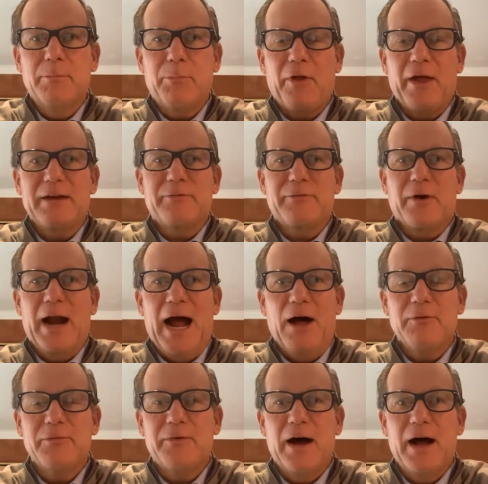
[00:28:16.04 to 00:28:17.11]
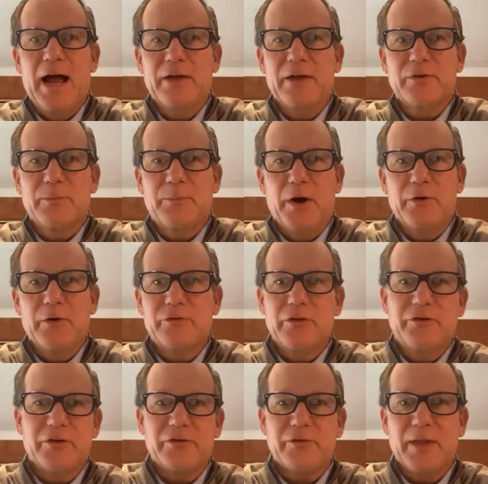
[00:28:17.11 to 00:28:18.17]
playing for alpha, as opposed to
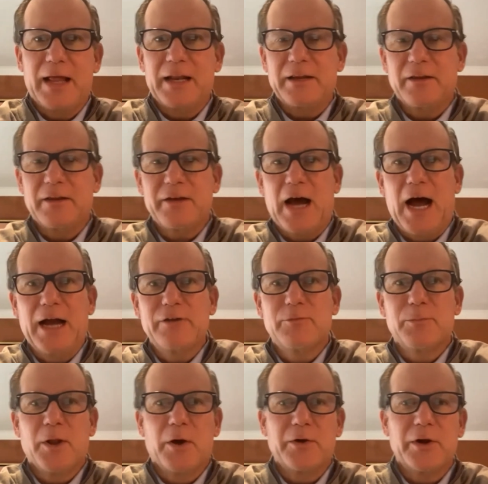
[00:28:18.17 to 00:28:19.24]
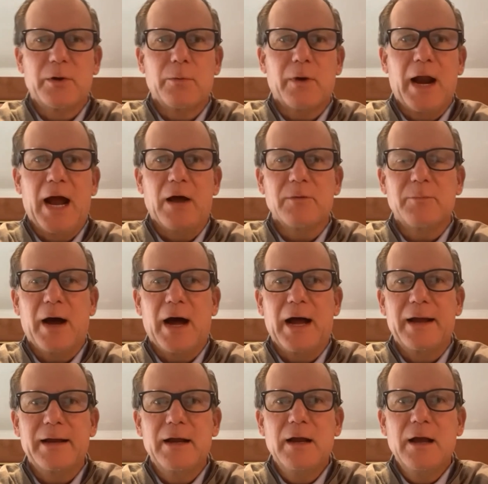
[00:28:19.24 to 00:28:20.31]
just letting the tides blow you around
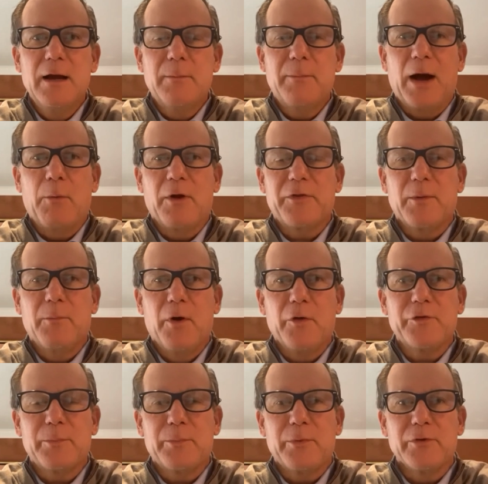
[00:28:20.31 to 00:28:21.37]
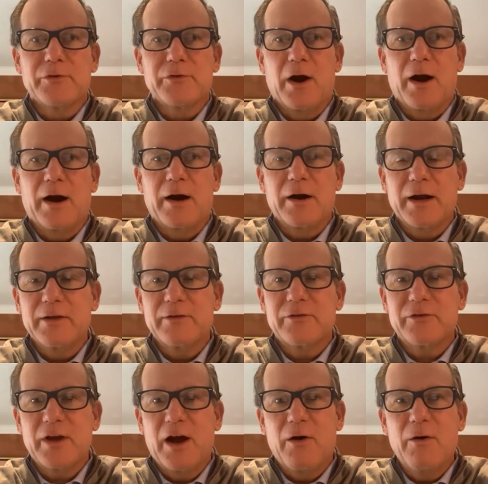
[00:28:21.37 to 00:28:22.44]
by what the multiples are. And
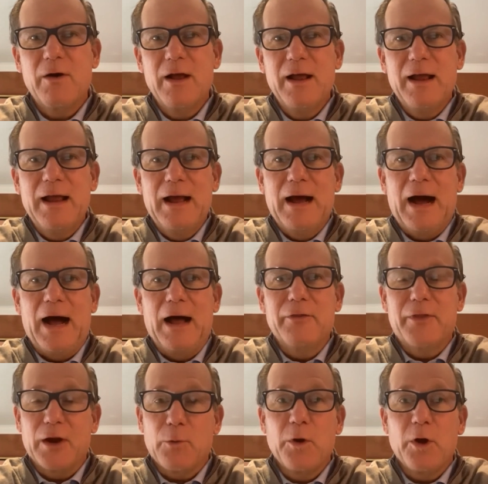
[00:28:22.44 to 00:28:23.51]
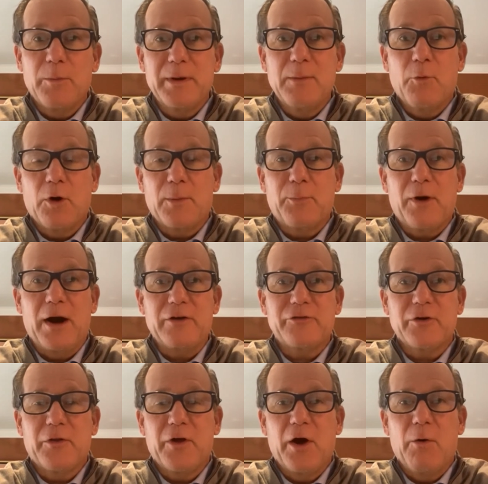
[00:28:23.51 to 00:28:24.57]
so there will be more
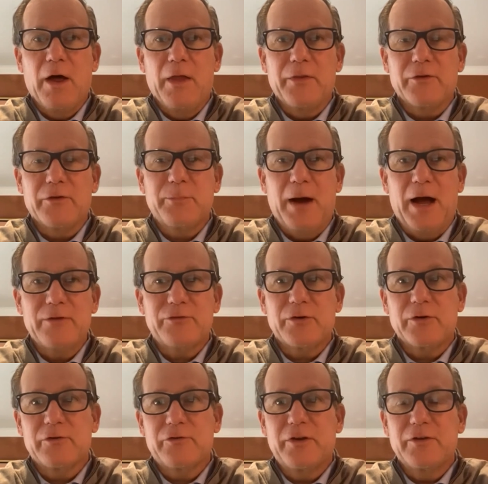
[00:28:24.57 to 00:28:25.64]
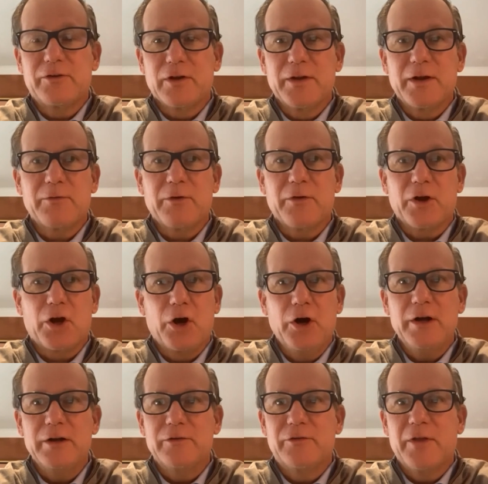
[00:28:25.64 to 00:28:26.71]
pressure, though, on the sponsors to deliver the
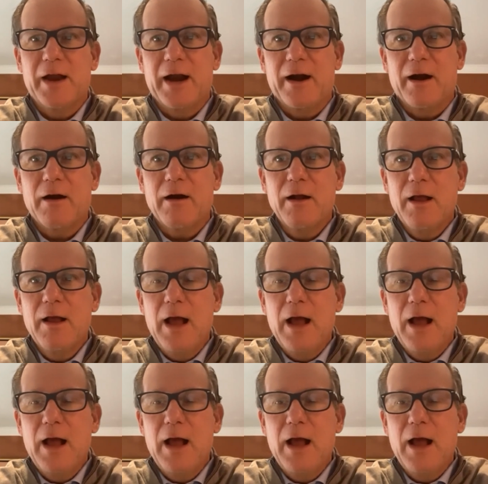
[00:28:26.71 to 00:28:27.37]
goods there,